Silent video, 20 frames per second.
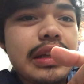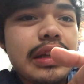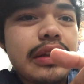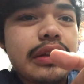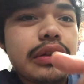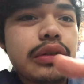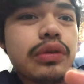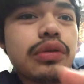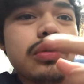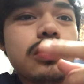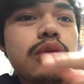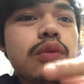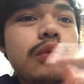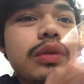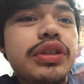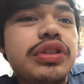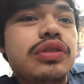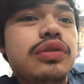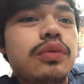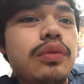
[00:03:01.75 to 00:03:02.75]
You knew
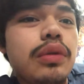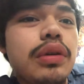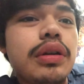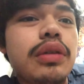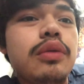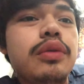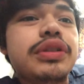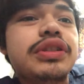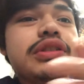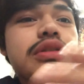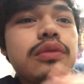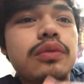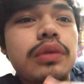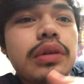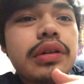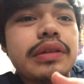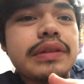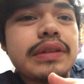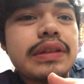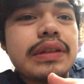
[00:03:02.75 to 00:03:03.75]
what you were and what you
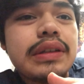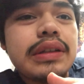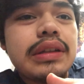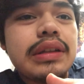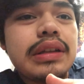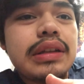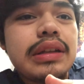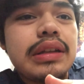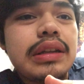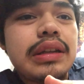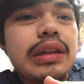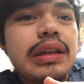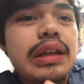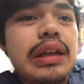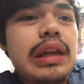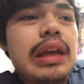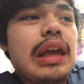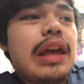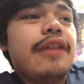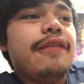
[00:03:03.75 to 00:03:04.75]
weren't.
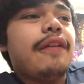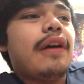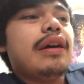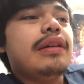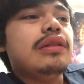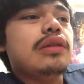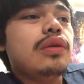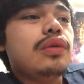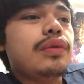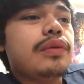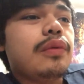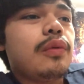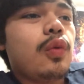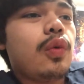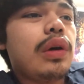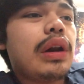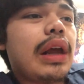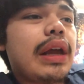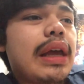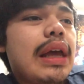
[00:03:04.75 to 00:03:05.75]
If I know
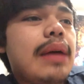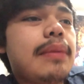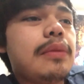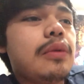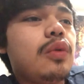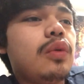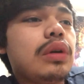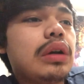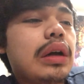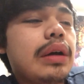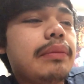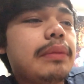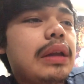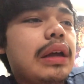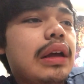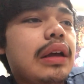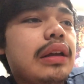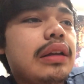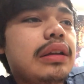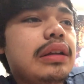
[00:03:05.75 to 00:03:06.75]
what I am and what I'm
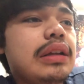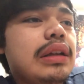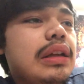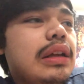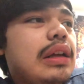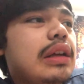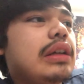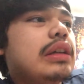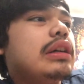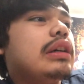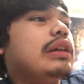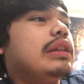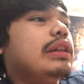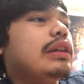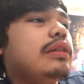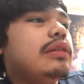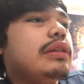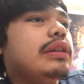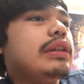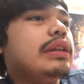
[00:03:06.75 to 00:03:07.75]
not,
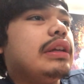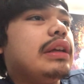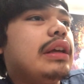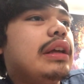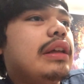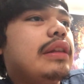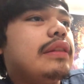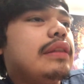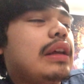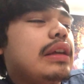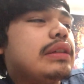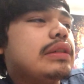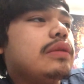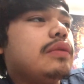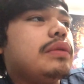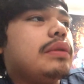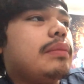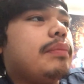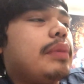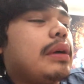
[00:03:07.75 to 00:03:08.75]
clearly that's
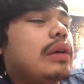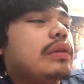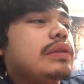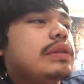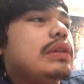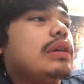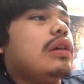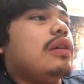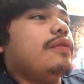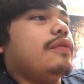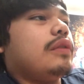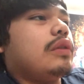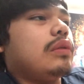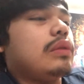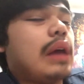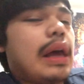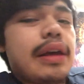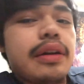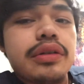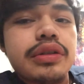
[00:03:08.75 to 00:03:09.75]
going to bounce off
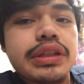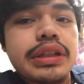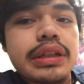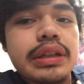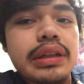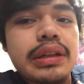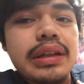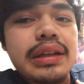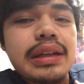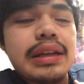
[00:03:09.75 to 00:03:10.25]
energy.